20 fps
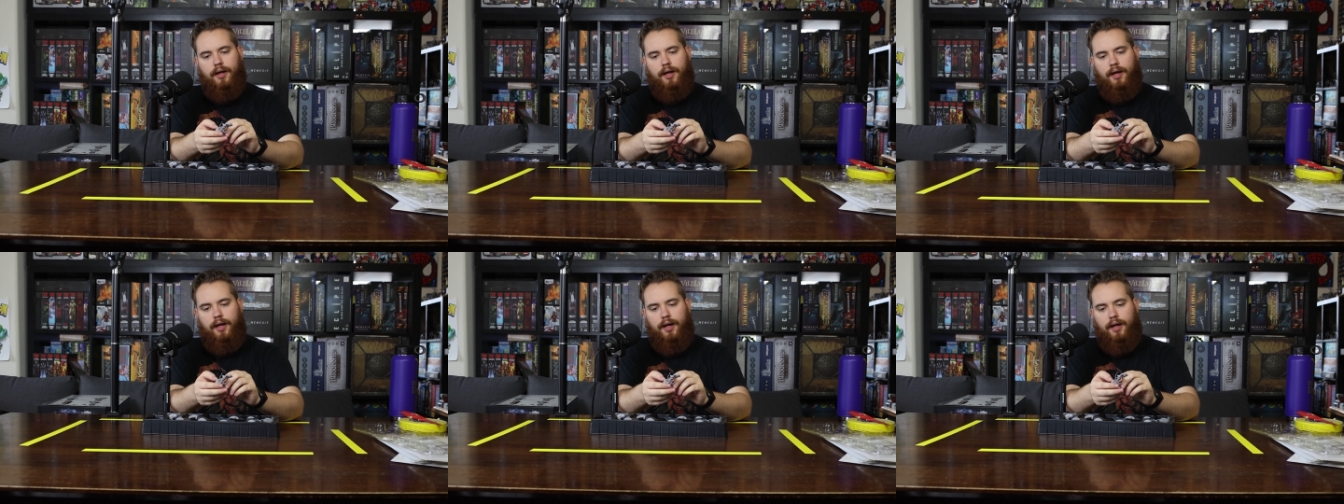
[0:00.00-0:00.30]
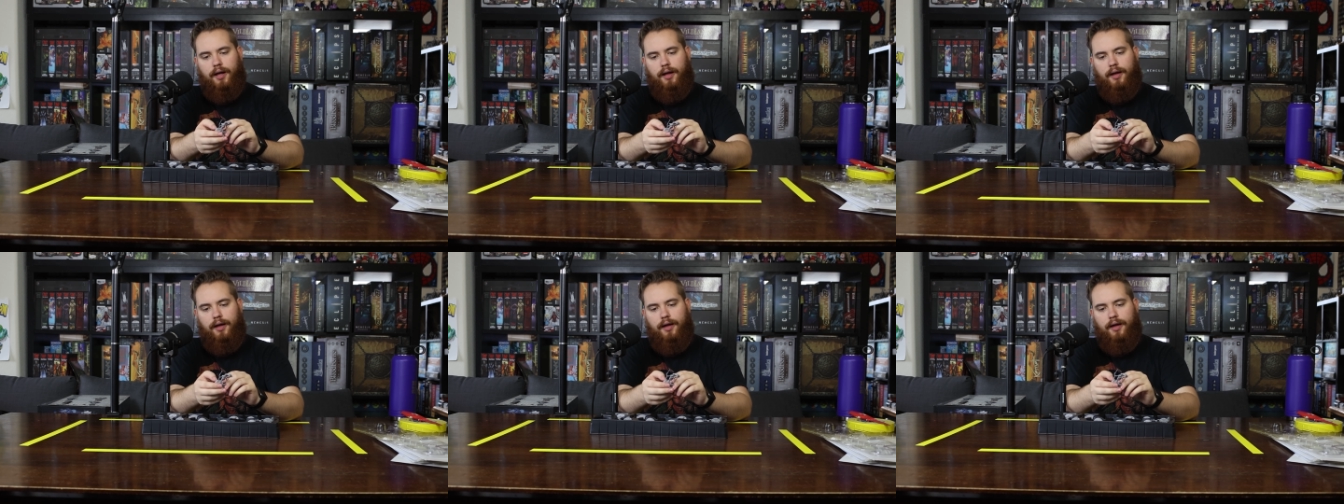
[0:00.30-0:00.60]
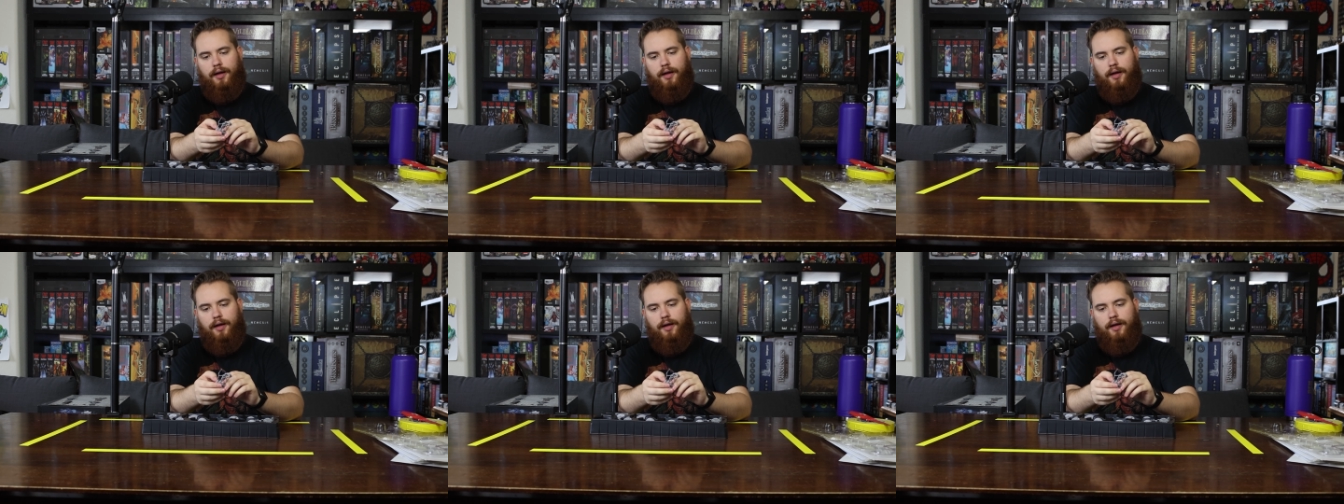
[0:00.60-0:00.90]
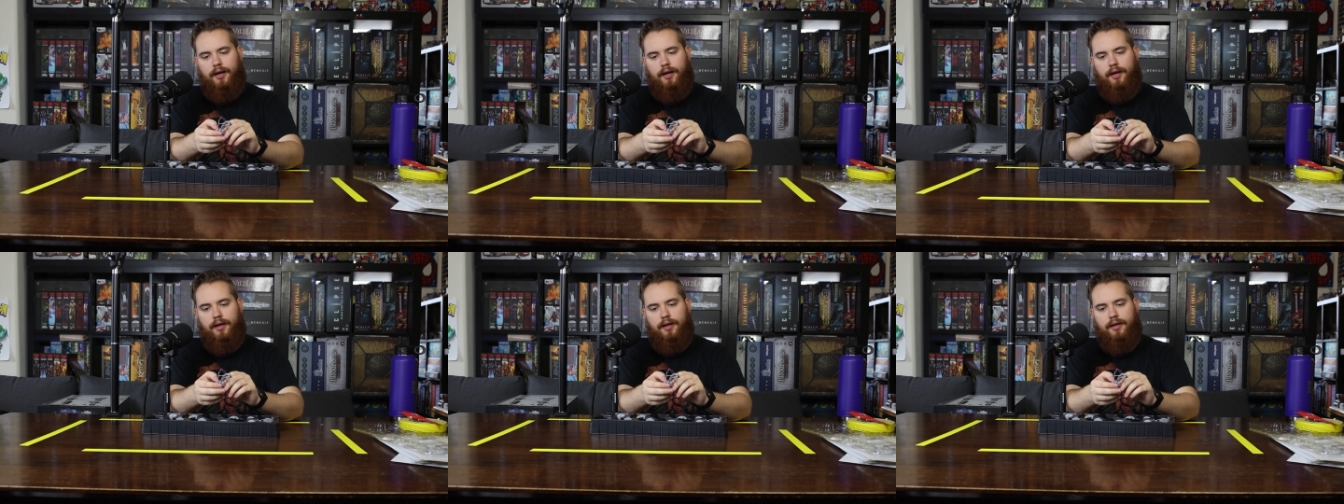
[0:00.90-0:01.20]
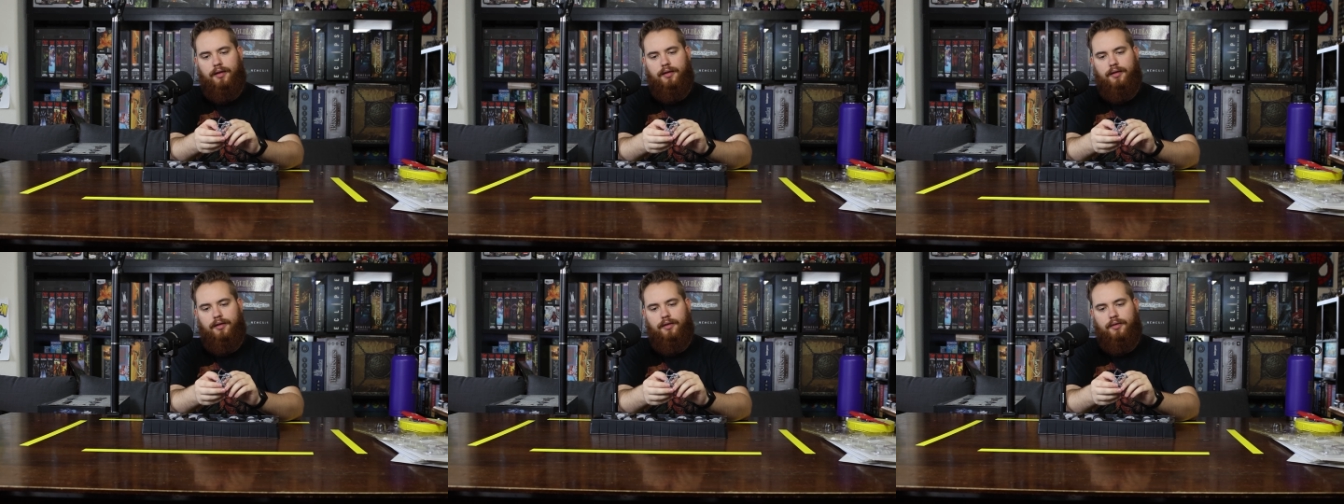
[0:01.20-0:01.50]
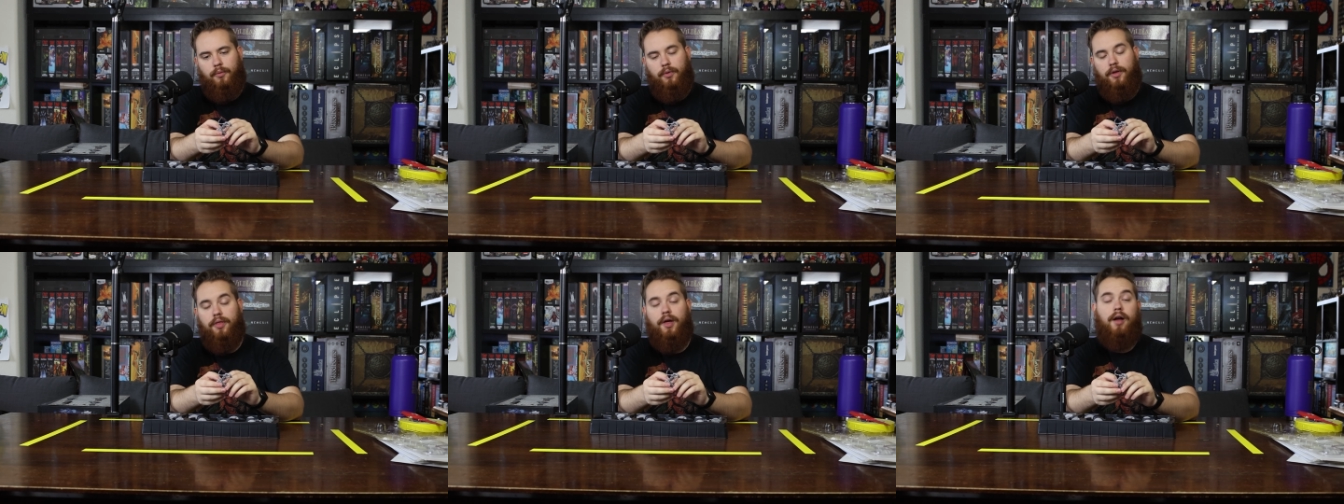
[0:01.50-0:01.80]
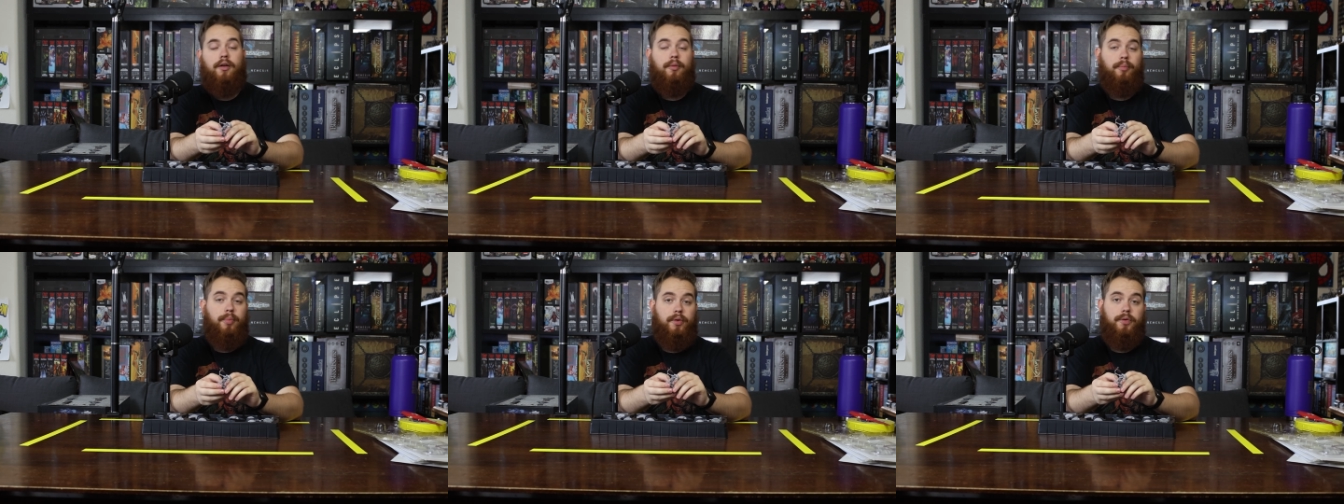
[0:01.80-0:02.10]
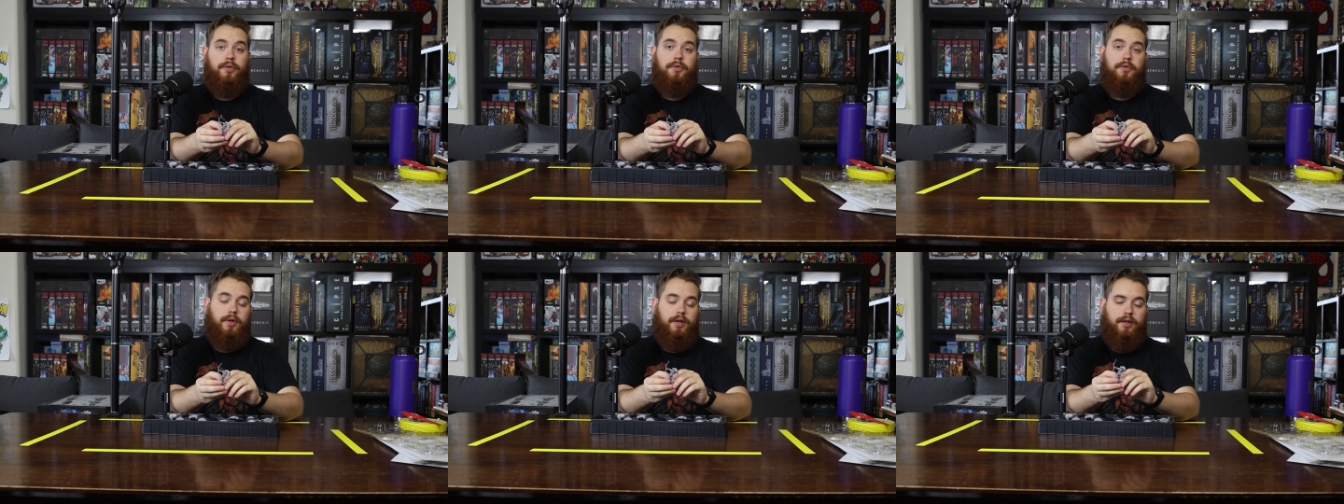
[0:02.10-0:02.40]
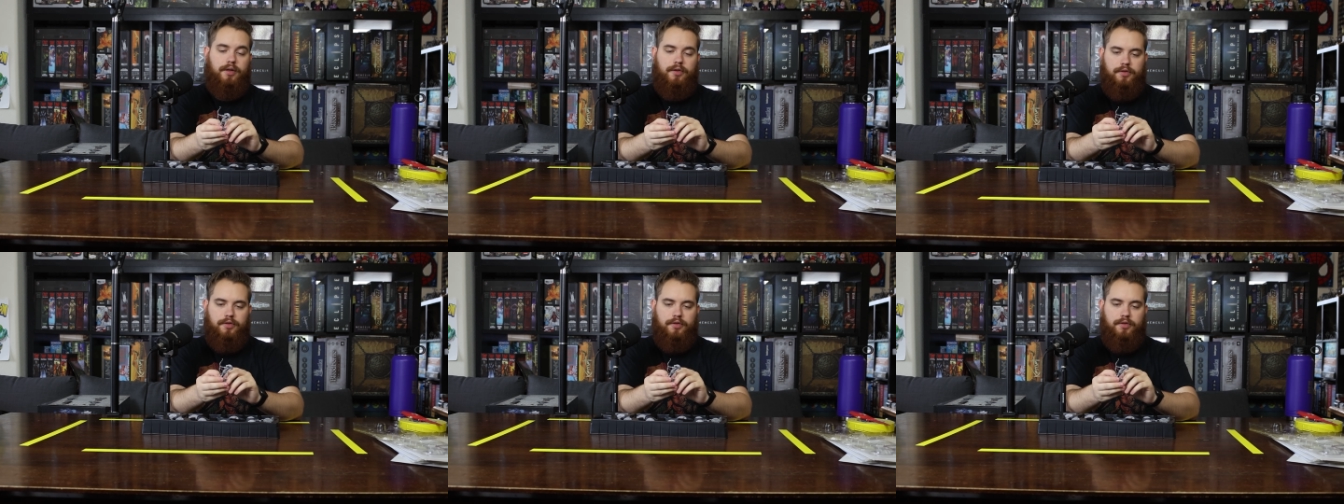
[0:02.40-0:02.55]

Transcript: uh, without a bowstring.